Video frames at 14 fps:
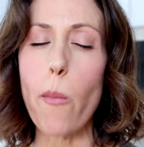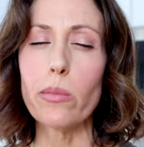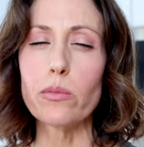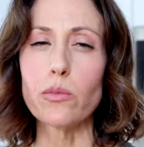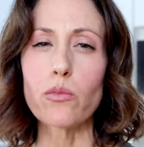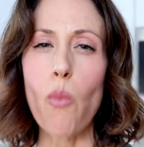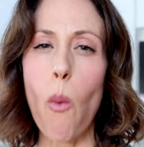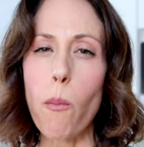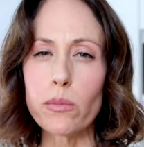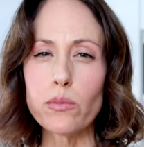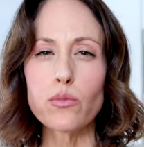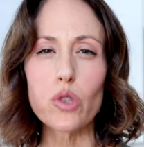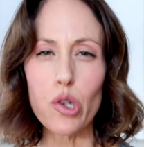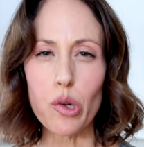Mm.
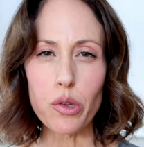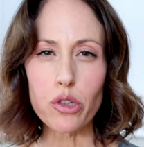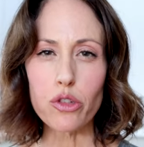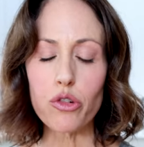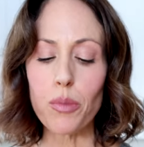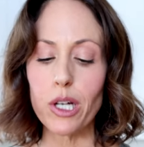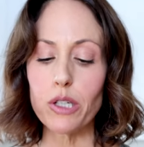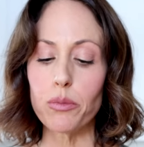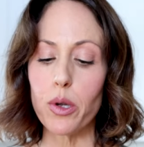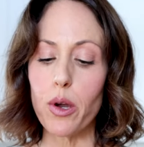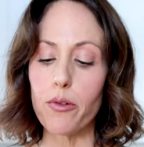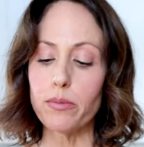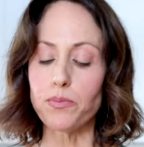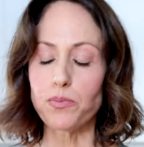You know what this reminds me
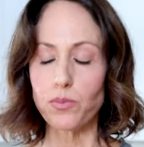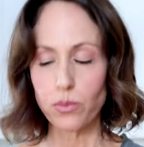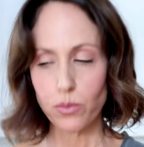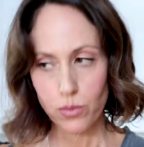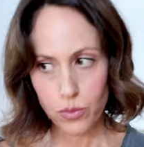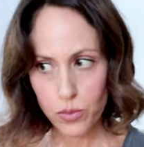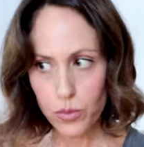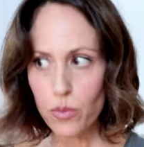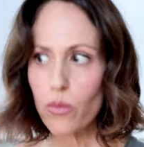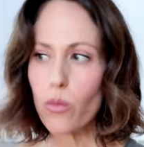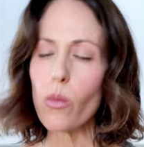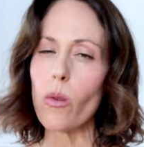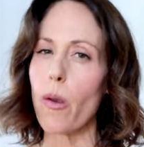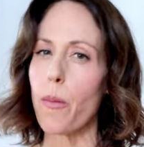of?
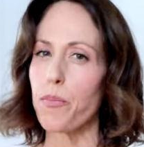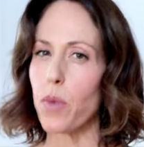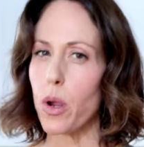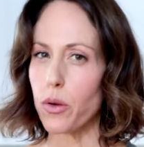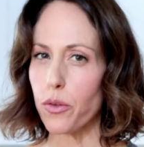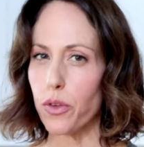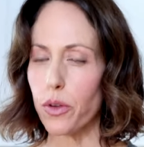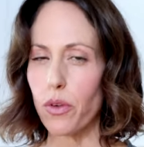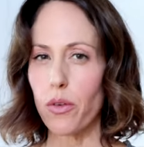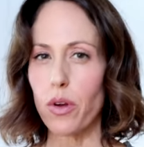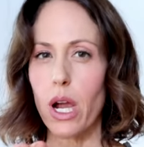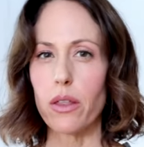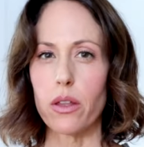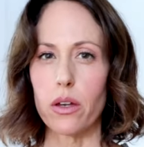I don't know if you've
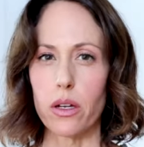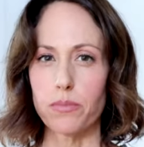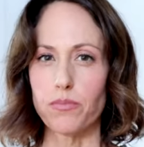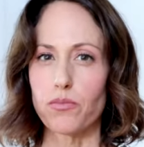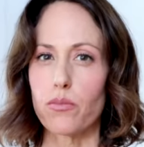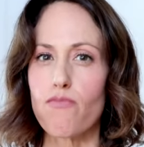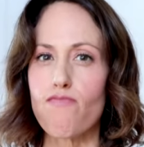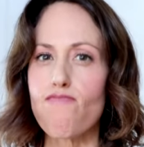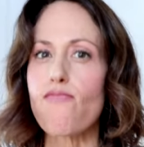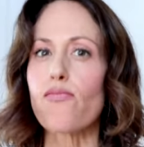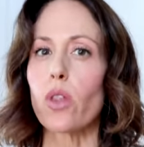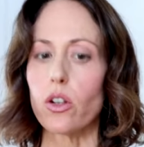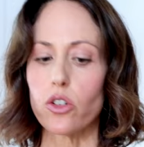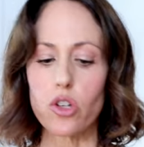ever had the
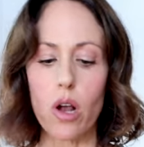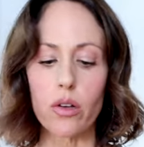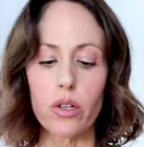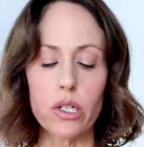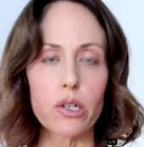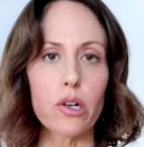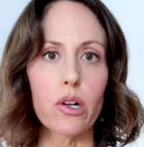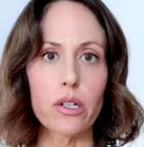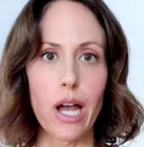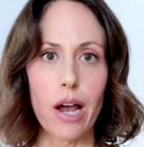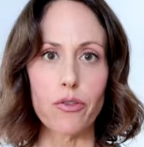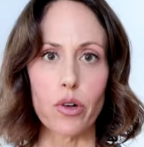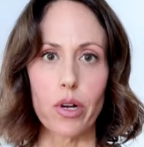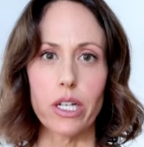chocolate called
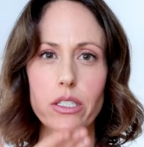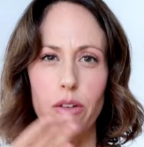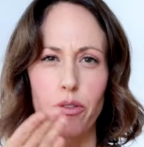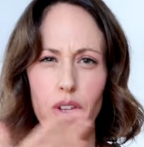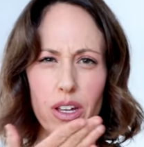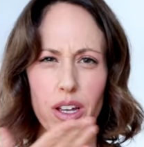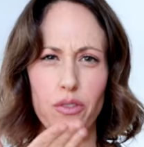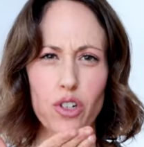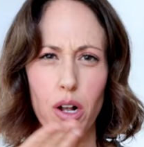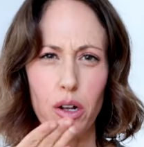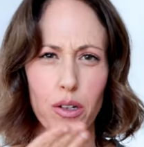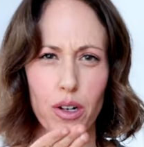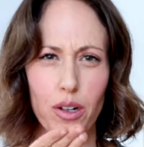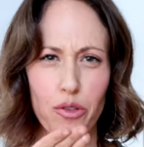After Eights. I feel like I have
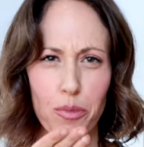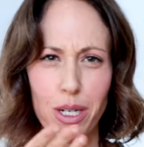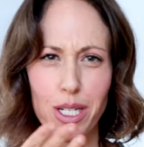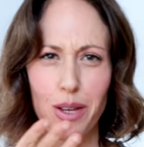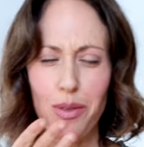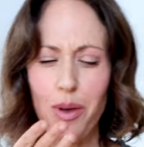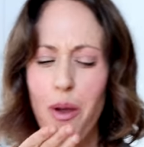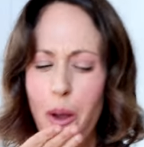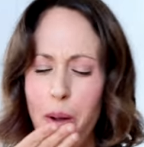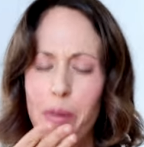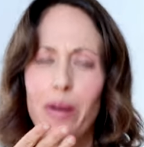chocolate all over my teeth.